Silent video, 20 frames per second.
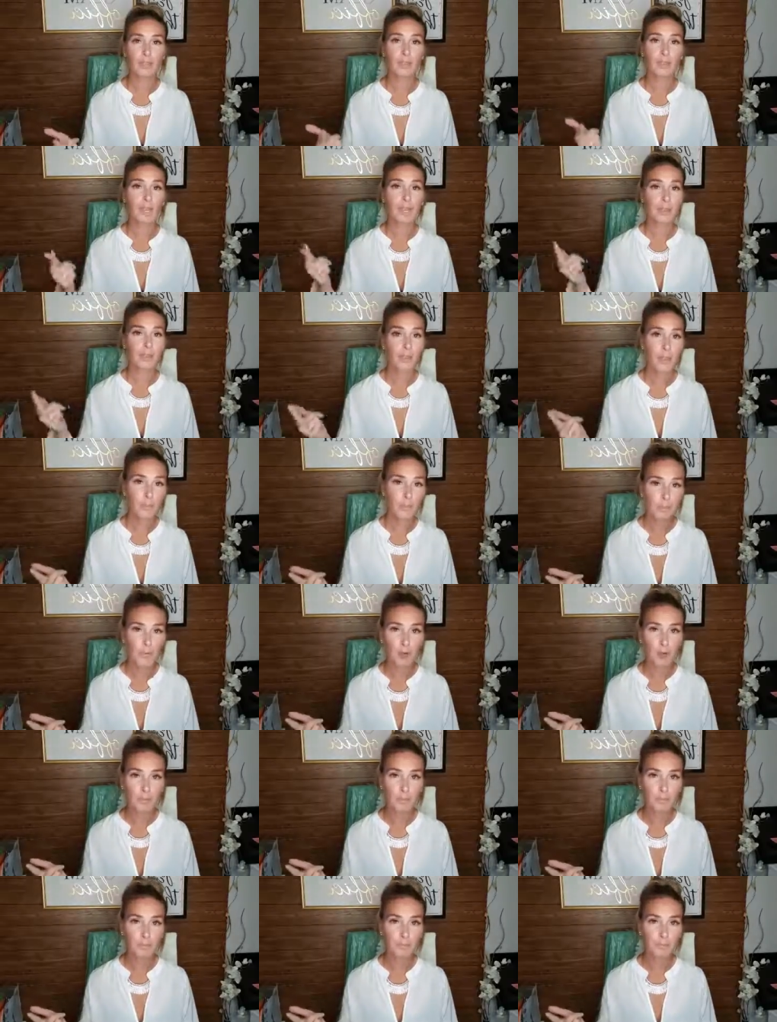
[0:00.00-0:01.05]
let them
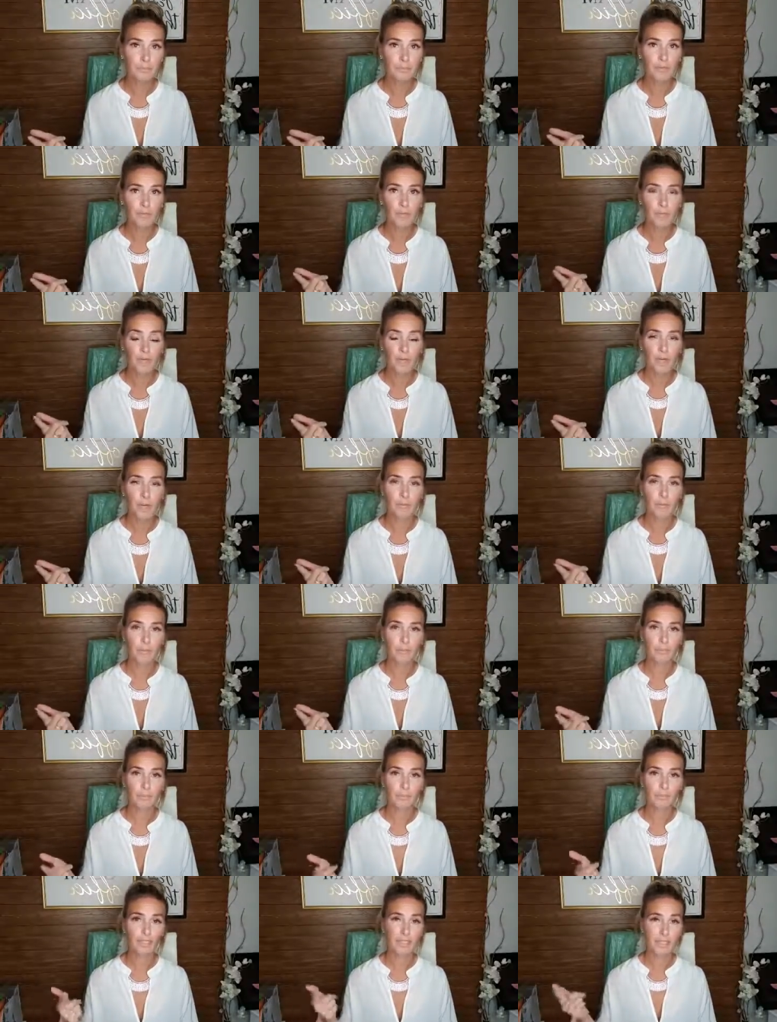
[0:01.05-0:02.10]
know, right?
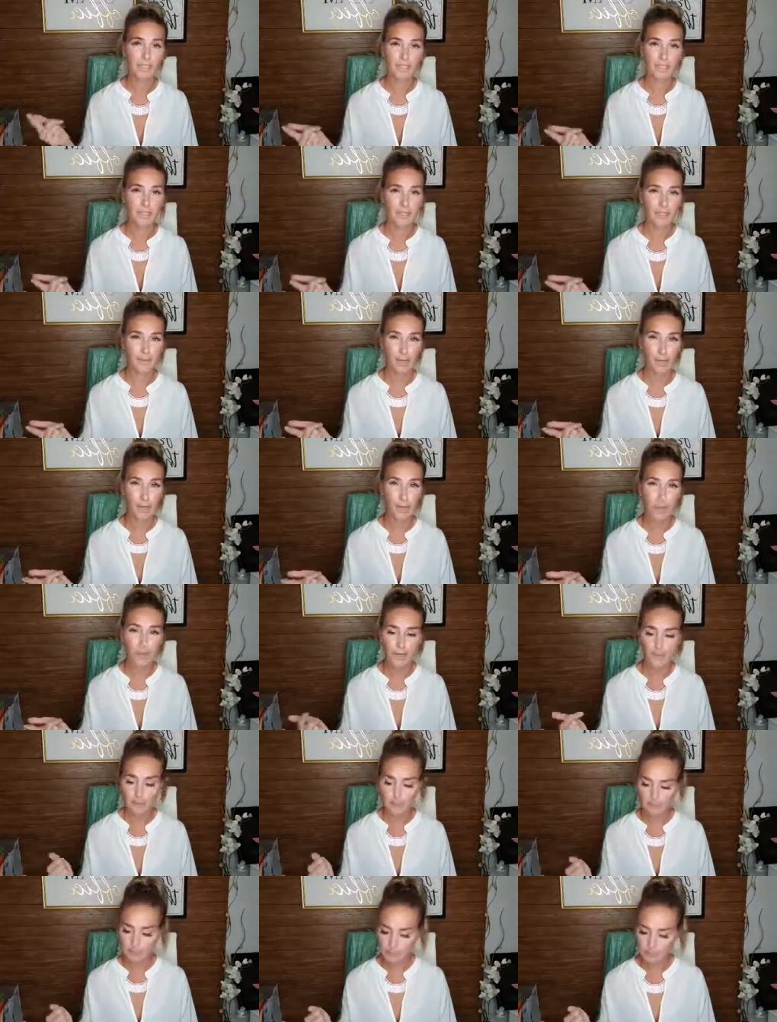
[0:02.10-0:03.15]
You could say it that
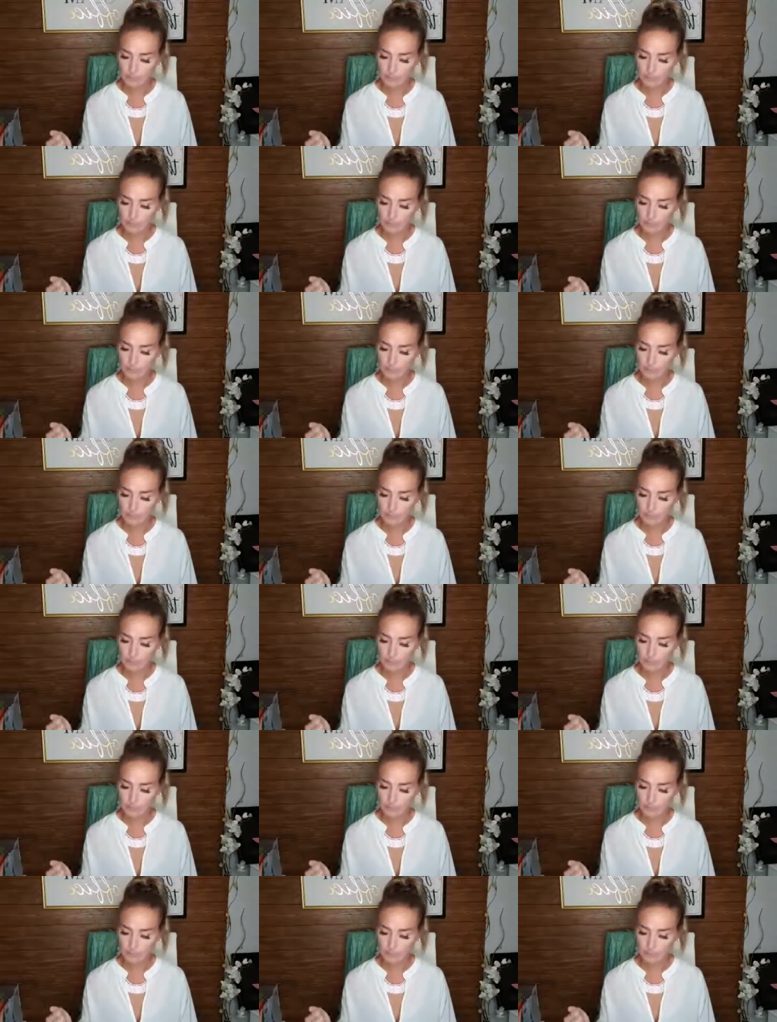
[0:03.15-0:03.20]
way.